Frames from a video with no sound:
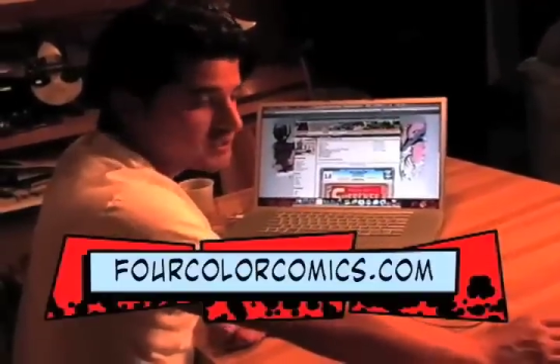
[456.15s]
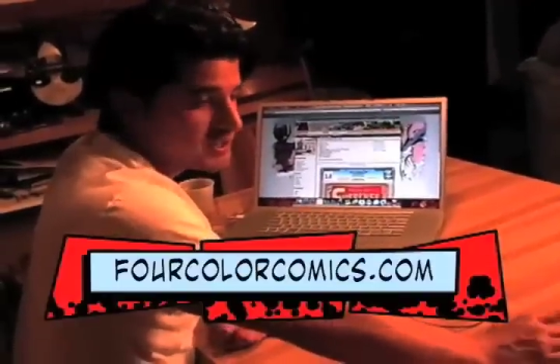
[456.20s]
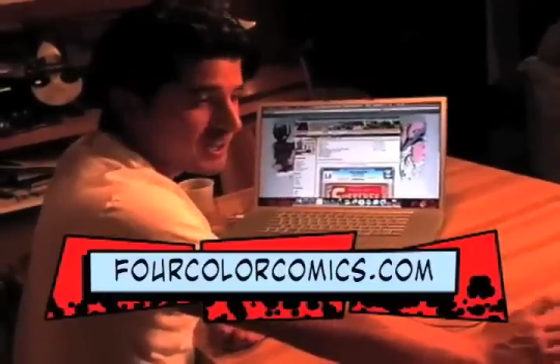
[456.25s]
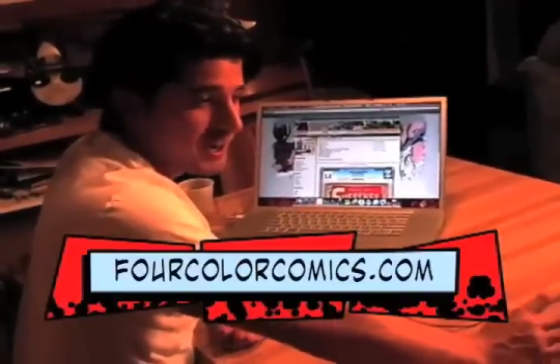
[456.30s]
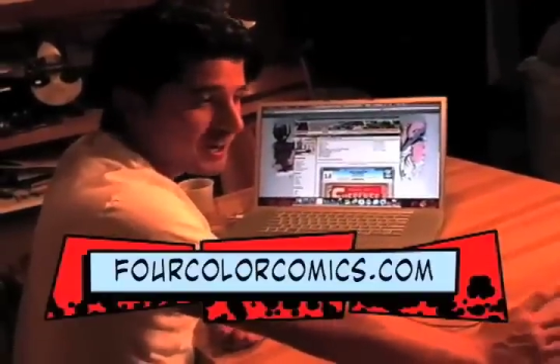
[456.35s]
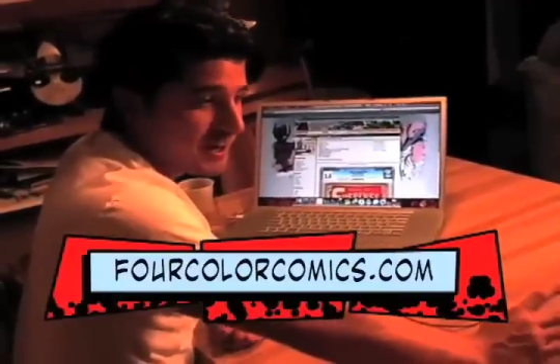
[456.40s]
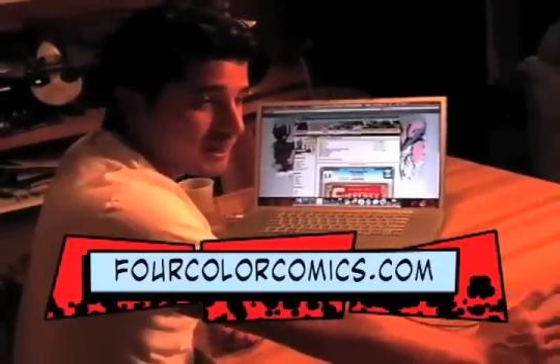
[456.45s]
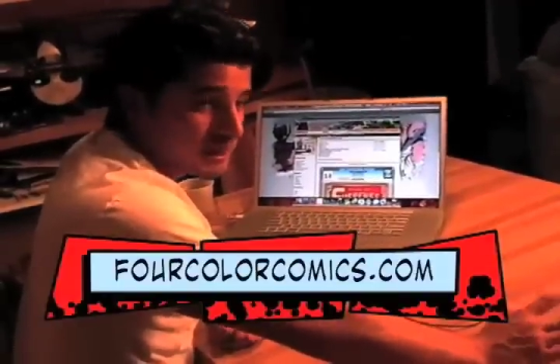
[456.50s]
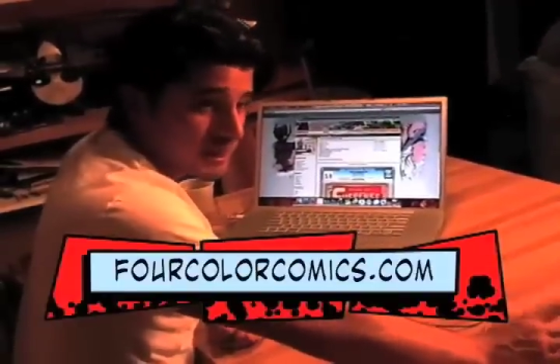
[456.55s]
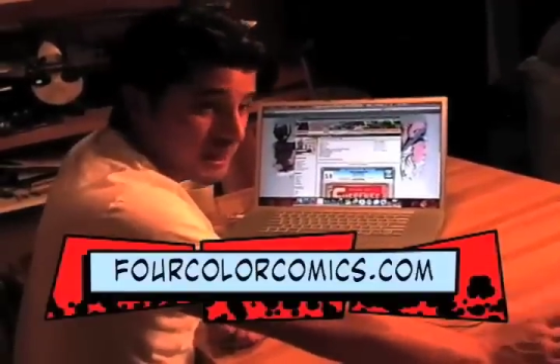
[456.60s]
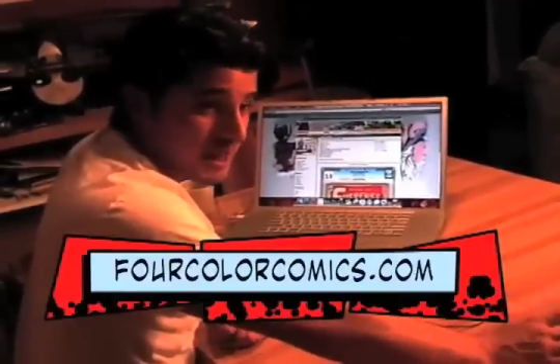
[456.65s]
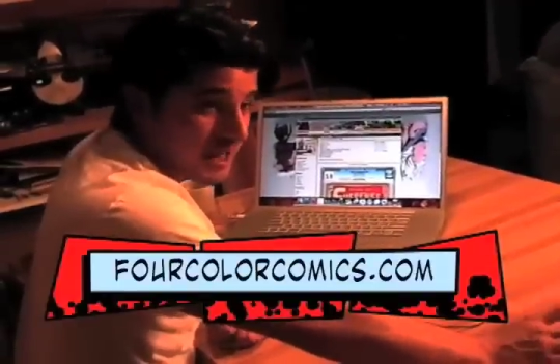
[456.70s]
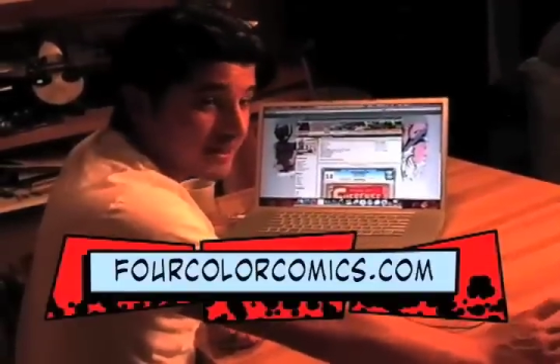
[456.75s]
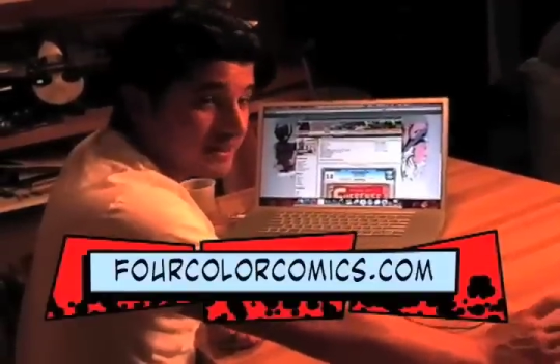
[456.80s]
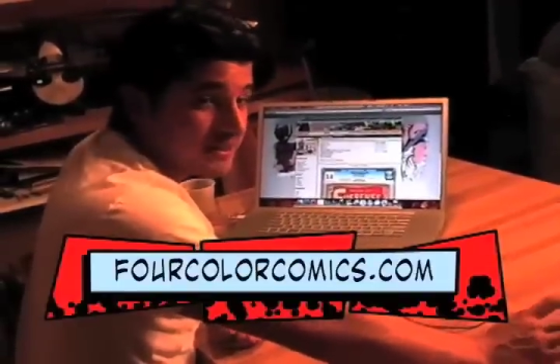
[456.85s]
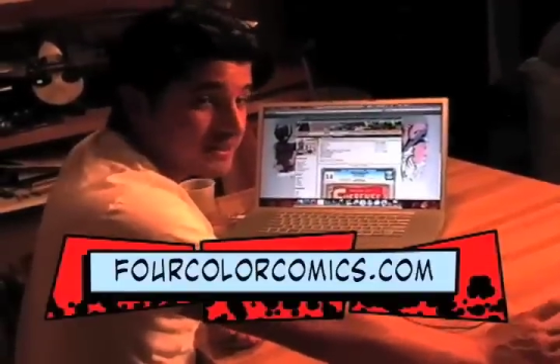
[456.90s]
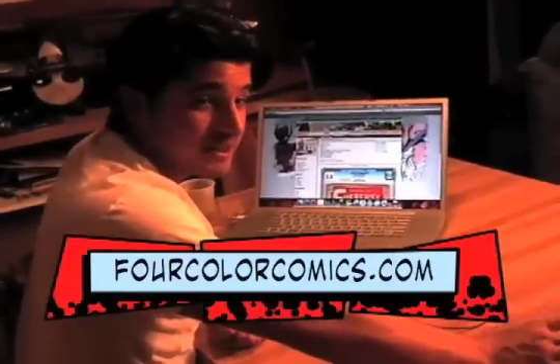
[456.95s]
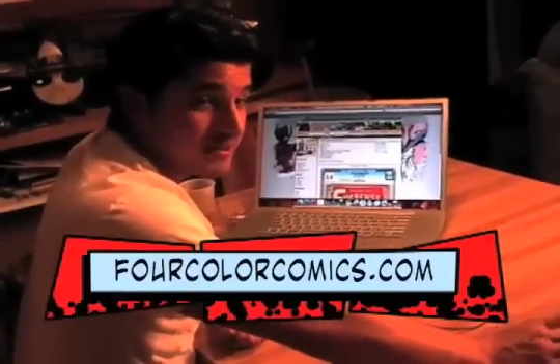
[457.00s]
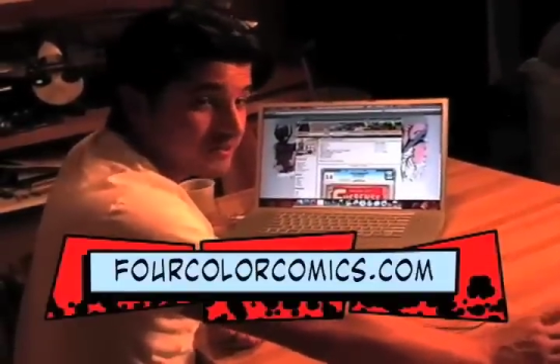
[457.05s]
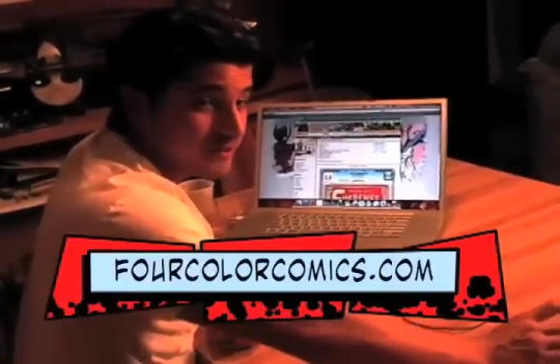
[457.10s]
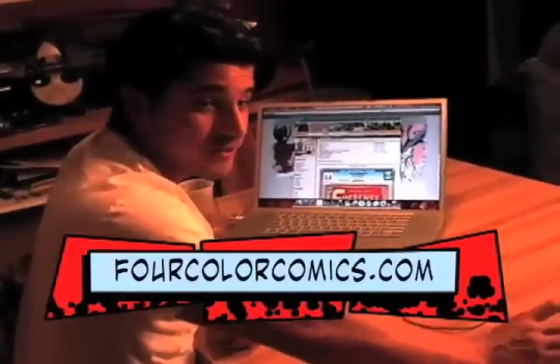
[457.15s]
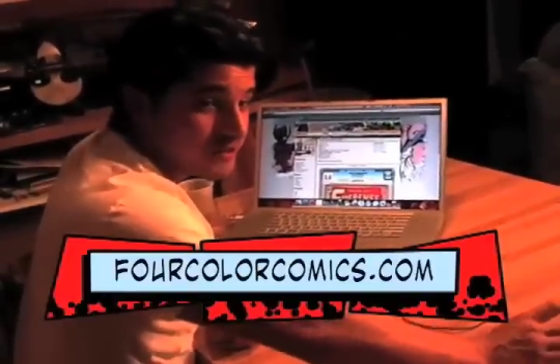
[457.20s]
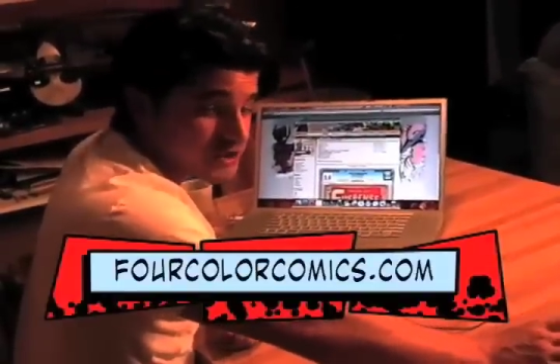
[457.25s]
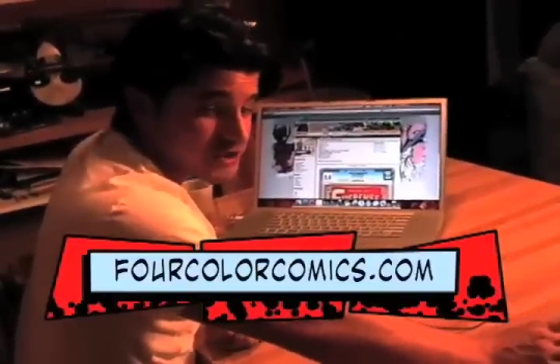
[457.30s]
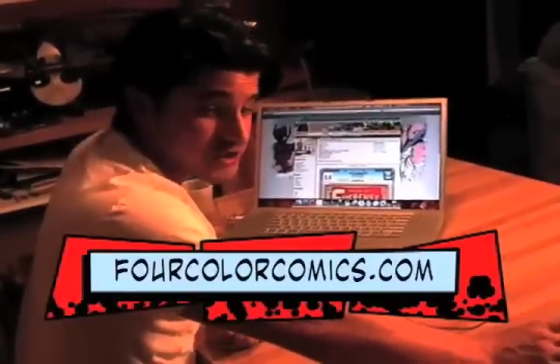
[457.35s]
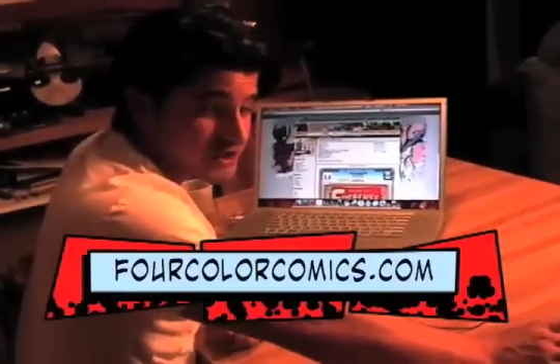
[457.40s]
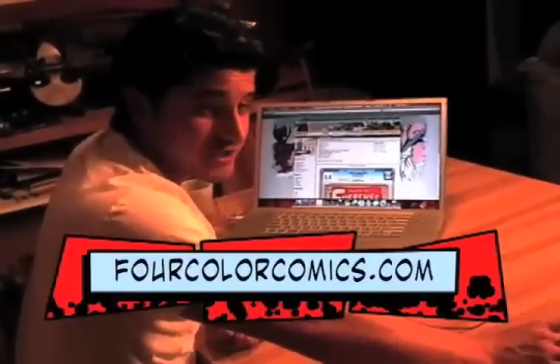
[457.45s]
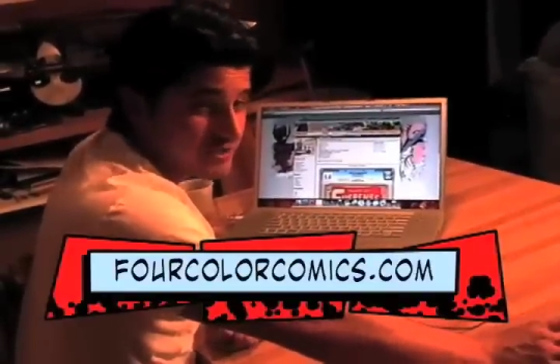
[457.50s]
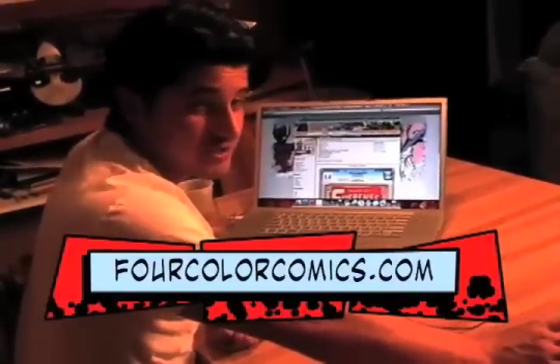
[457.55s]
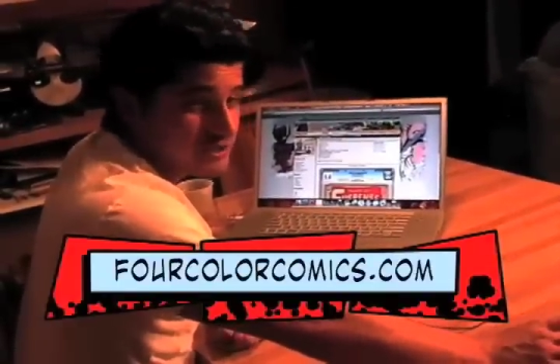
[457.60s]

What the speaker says: they got a lot of different shit